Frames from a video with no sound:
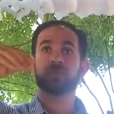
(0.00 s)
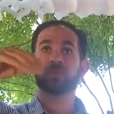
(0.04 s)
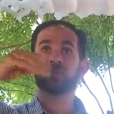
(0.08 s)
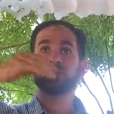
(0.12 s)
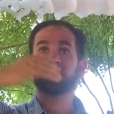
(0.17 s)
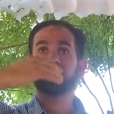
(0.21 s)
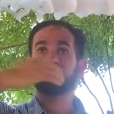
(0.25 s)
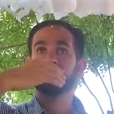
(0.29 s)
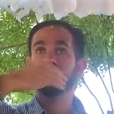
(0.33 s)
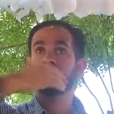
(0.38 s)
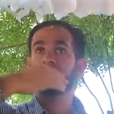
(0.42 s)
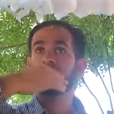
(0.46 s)

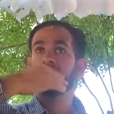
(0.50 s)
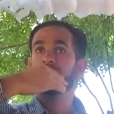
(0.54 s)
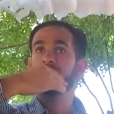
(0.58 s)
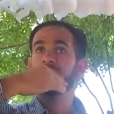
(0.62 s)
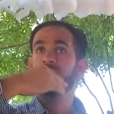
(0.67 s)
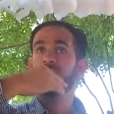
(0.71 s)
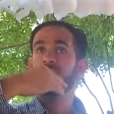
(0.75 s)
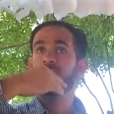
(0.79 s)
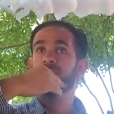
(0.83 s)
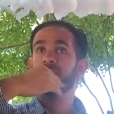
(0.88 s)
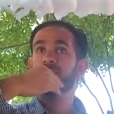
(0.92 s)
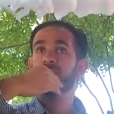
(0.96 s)

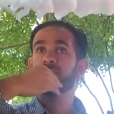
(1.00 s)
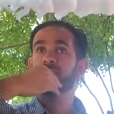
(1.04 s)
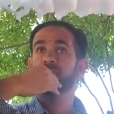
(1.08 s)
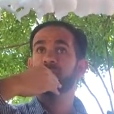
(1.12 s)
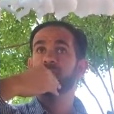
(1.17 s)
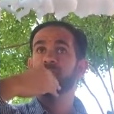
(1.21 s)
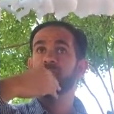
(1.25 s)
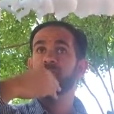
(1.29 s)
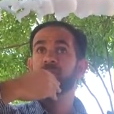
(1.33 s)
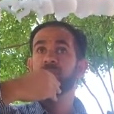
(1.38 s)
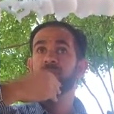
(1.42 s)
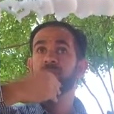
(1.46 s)

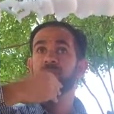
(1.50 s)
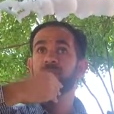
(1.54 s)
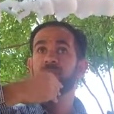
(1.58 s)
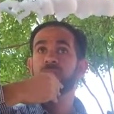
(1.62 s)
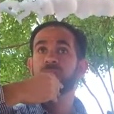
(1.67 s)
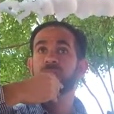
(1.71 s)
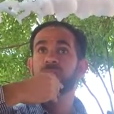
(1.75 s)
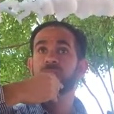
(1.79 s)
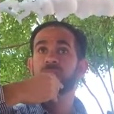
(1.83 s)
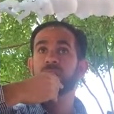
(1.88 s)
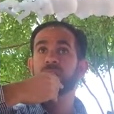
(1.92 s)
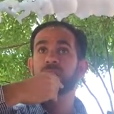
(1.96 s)

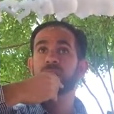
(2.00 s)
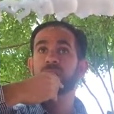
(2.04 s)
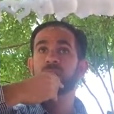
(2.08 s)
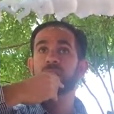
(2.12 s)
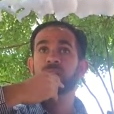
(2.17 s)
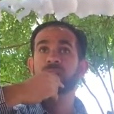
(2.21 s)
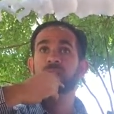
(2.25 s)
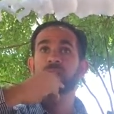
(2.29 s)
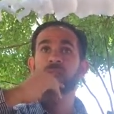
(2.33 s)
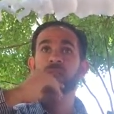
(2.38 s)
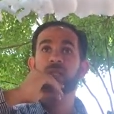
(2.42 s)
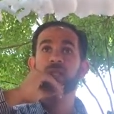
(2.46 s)

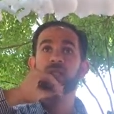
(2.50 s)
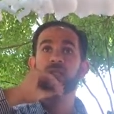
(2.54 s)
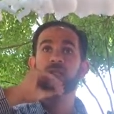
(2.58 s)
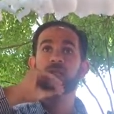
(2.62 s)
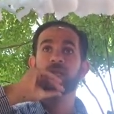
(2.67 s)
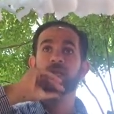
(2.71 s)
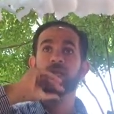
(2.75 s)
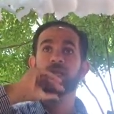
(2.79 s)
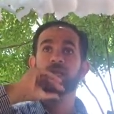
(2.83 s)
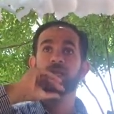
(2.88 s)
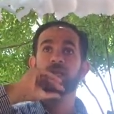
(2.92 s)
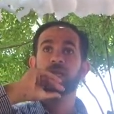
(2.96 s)

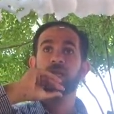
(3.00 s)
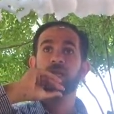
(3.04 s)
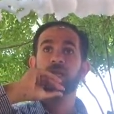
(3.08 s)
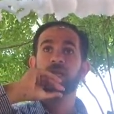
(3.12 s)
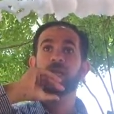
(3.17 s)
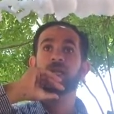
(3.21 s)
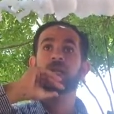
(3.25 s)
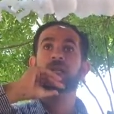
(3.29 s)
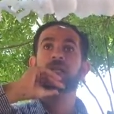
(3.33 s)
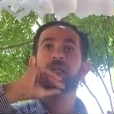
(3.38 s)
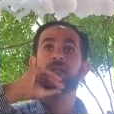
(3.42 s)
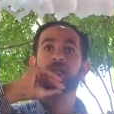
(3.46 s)

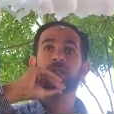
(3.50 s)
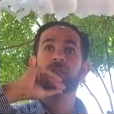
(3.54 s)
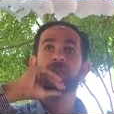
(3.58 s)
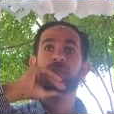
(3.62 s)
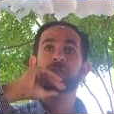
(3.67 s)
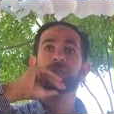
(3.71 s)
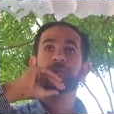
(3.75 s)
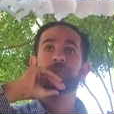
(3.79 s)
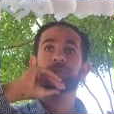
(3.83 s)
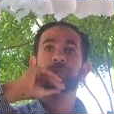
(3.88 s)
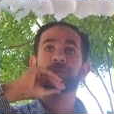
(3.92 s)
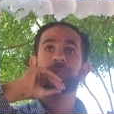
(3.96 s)

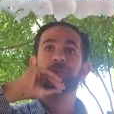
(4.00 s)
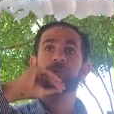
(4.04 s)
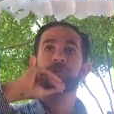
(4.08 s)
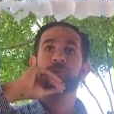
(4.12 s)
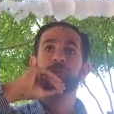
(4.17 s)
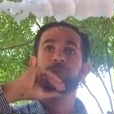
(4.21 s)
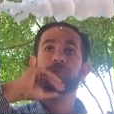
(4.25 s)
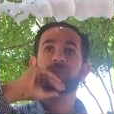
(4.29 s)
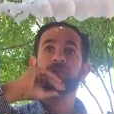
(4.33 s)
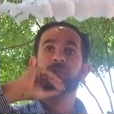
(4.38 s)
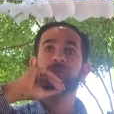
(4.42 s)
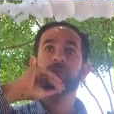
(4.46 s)
Nothing is said.